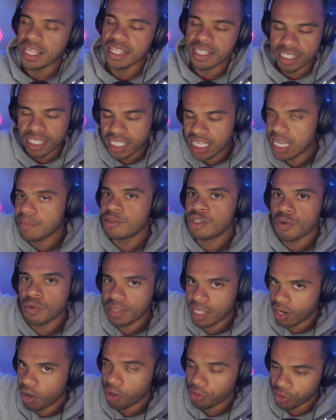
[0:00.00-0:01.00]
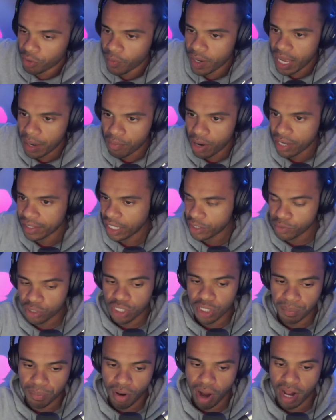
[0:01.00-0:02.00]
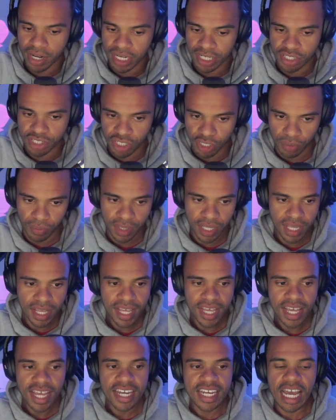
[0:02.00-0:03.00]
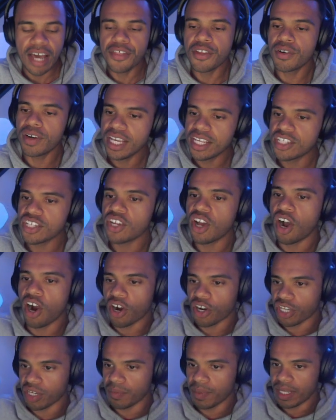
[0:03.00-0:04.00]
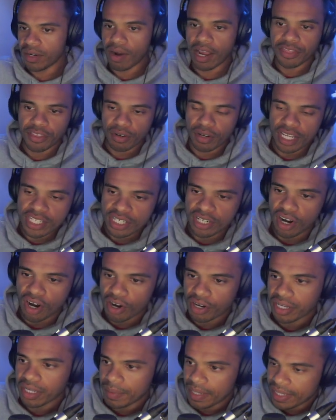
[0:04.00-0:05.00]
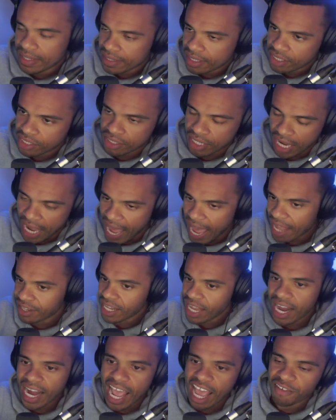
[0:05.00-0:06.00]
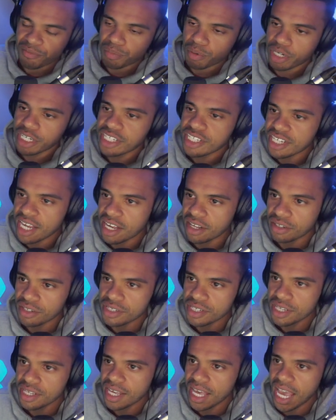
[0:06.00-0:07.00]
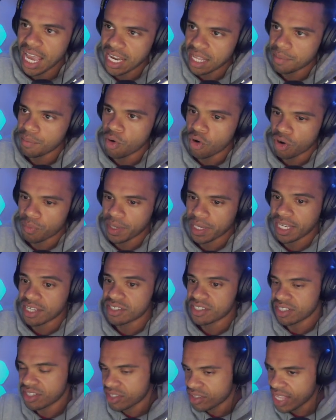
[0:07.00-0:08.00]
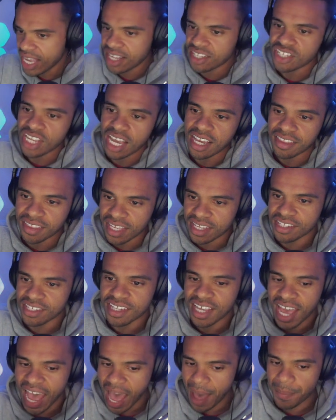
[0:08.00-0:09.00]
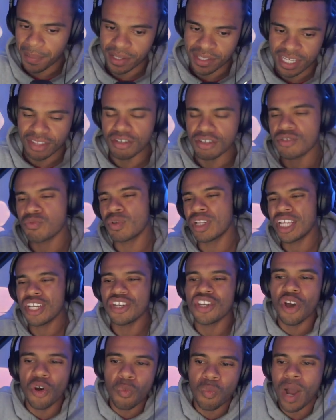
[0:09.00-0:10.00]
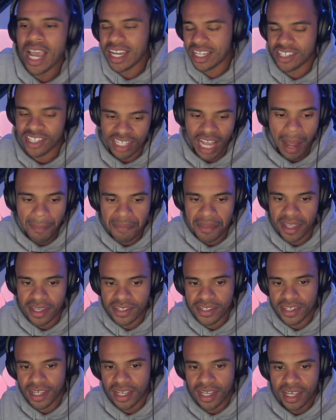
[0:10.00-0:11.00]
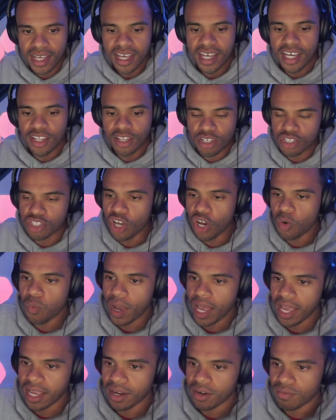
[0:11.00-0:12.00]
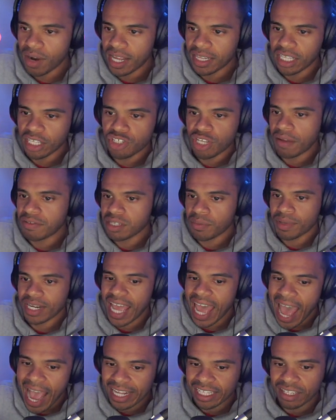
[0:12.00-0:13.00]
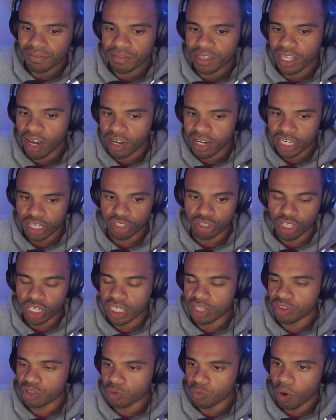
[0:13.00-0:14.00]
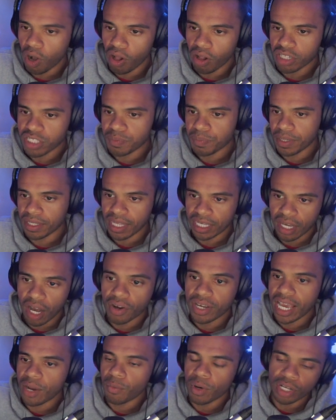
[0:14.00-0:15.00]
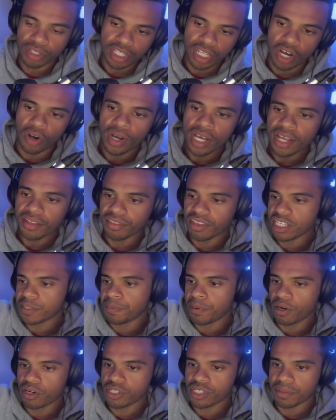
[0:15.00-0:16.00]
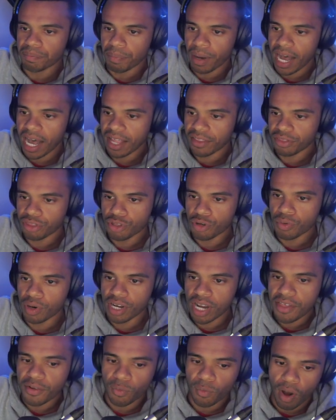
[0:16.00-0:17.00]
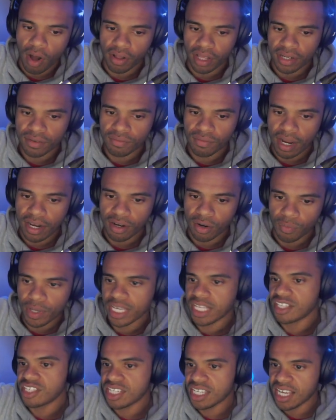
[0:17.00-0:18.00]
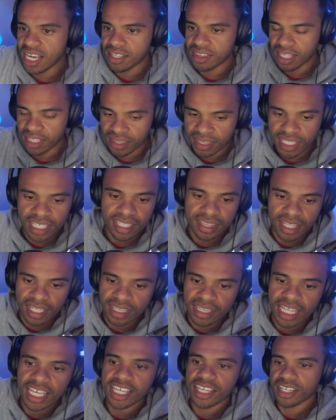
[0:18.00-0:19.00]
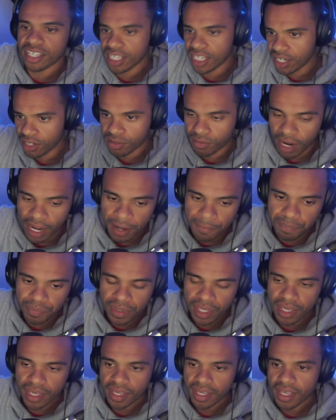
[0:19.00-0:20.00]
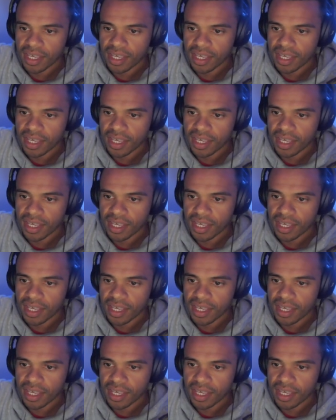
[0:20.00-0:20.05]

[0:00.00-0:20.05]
And it's going to keep doing that all the way up, right? That's what good projects do. Now, there is an argument, right? There is an argument to ha- not have pre-sales anymore because things like this happens, and there's really no way to stop this. There's no way, right? Unless you have someone actively on here looking through wallets being like, okay, well, no, this person bought through another wallet, right? Or we can see the the, the link here, right?